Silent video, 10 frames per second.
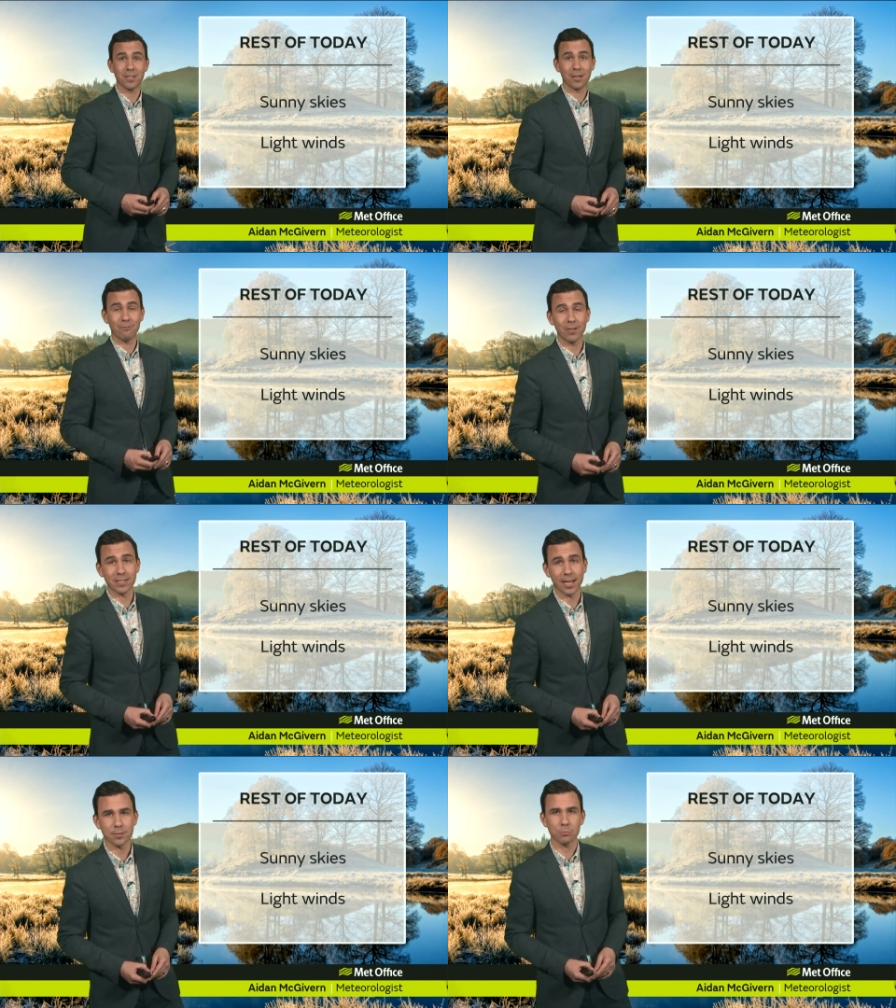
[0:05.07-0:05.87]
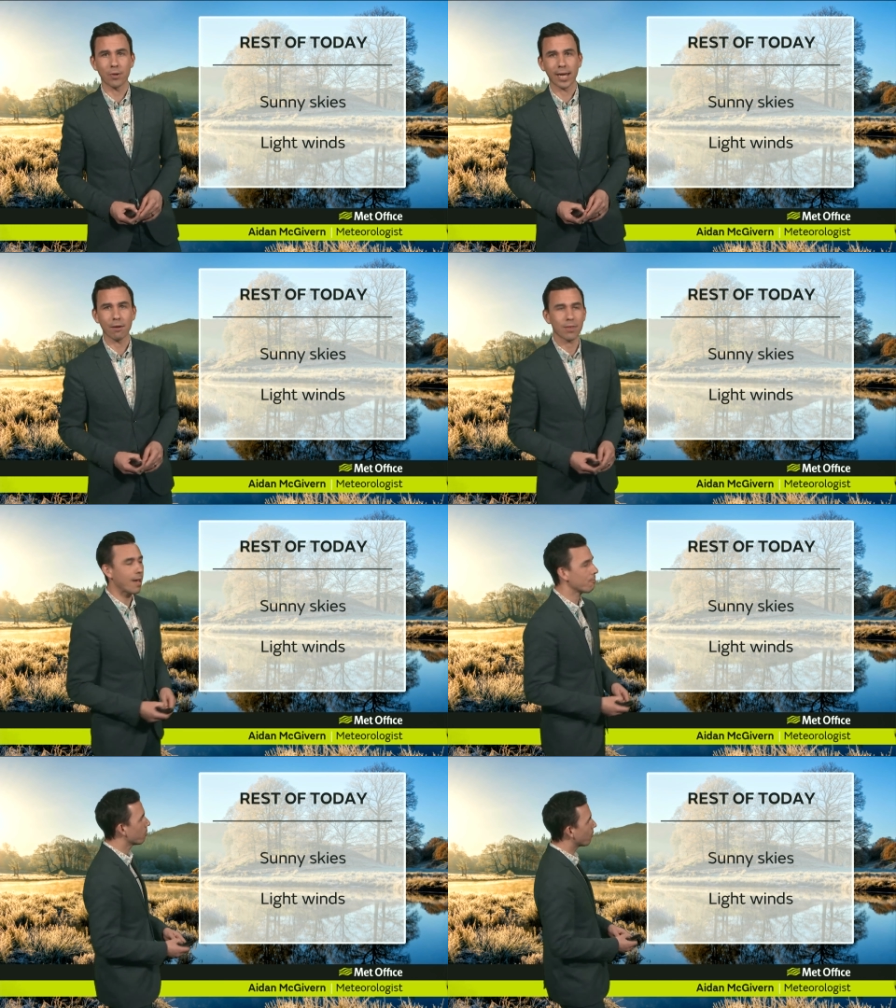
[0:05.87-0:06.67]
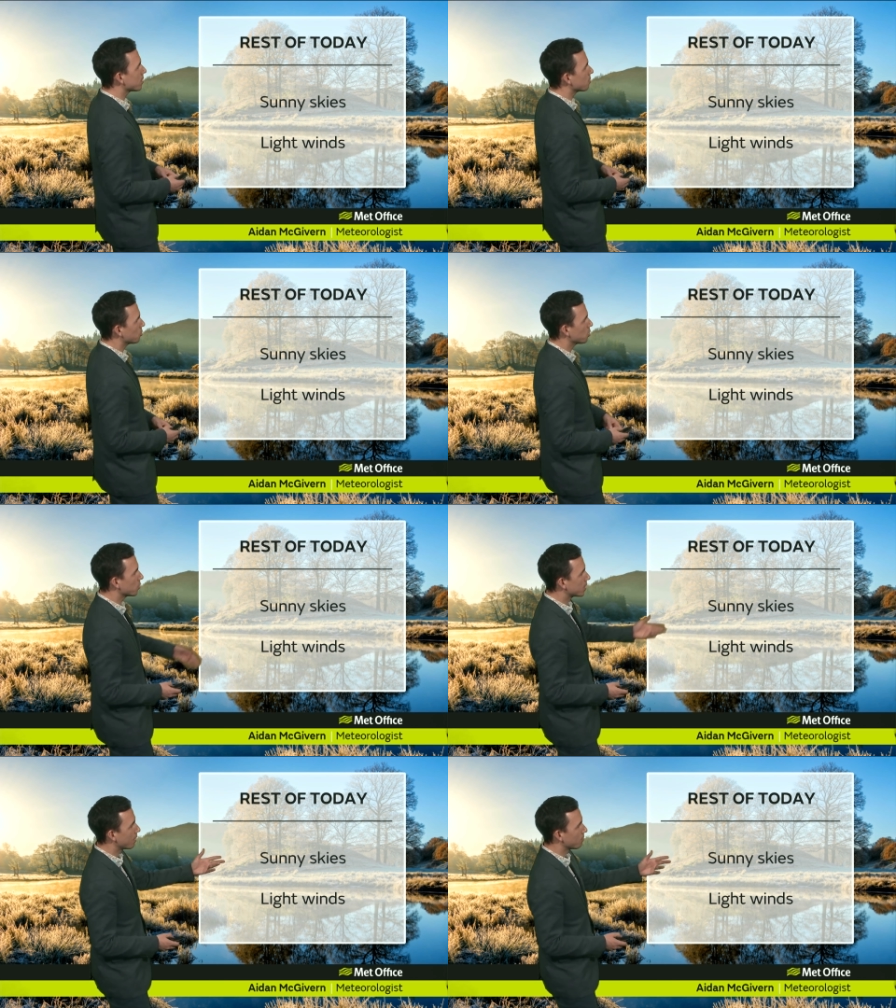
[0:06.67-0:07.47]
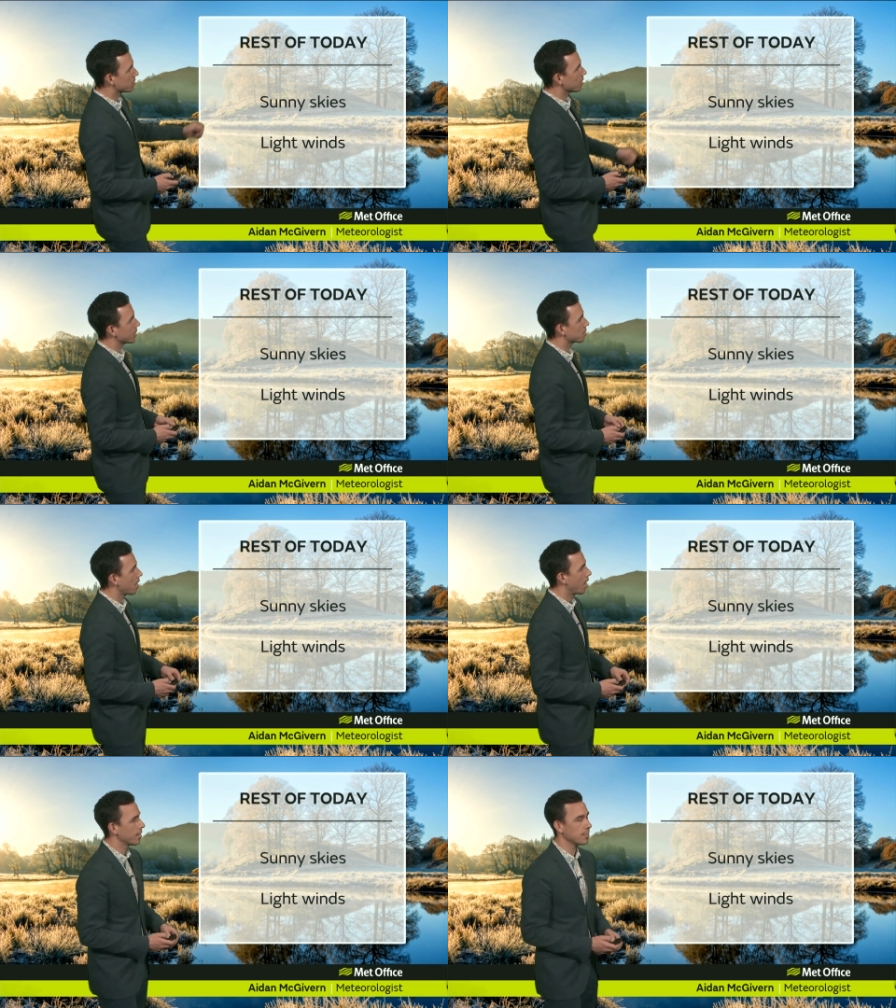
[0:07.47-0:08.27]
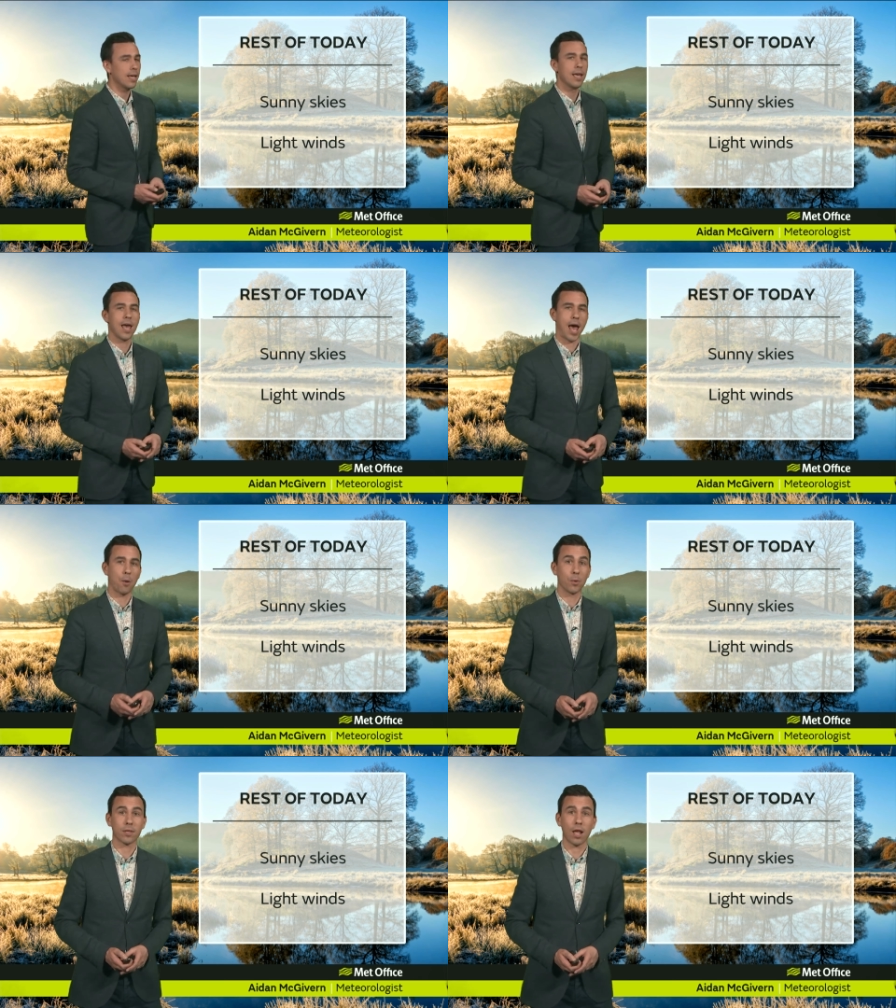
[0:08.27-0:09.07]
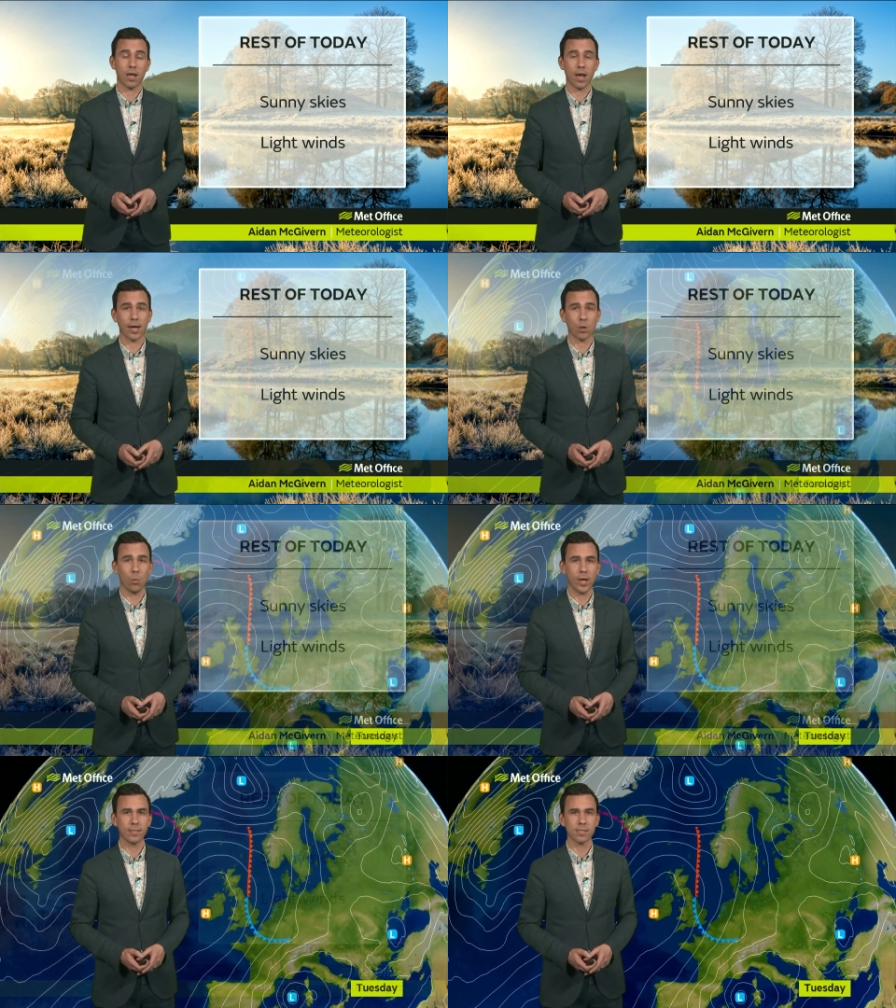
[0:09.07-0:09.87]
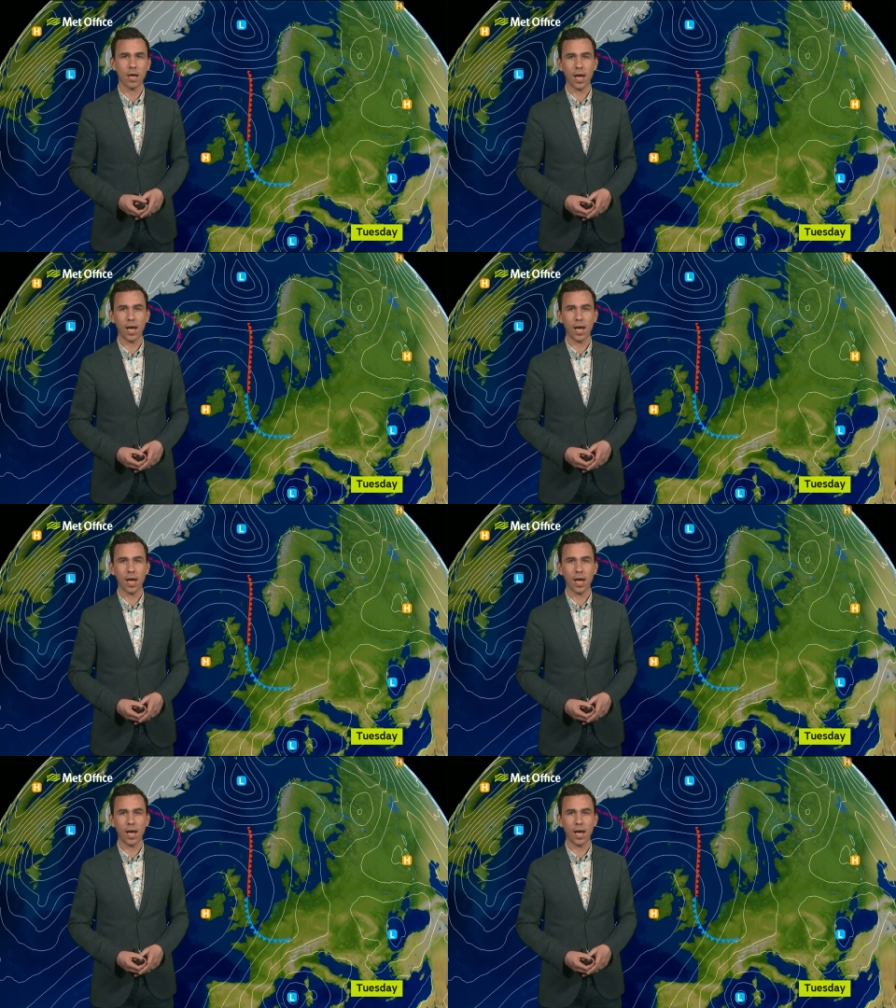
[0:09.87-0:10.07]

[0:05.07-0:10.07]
Certainly feels like spring out there for the rest of Tuesday, with sunny skies and with light winds.